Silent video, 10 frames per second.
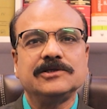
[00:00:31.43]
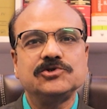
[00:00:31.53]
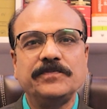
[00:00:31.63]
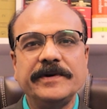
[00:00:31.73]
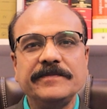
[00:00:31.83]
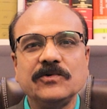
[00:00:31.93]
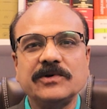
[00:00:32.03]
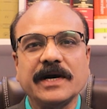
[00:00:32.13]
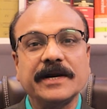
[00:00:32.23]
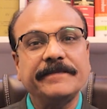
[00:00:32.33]
Supreme
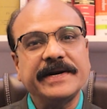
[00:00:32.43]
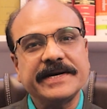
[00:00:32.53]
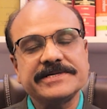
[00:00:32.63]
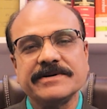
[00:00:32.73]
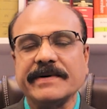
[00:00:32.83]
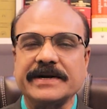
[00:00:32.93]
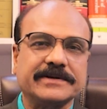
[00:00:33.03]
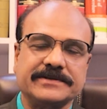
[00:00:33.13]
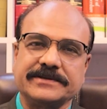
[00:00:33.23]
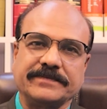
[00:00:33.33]
Court arbitration
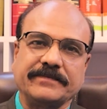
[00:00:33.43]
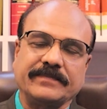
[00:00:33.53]
matters.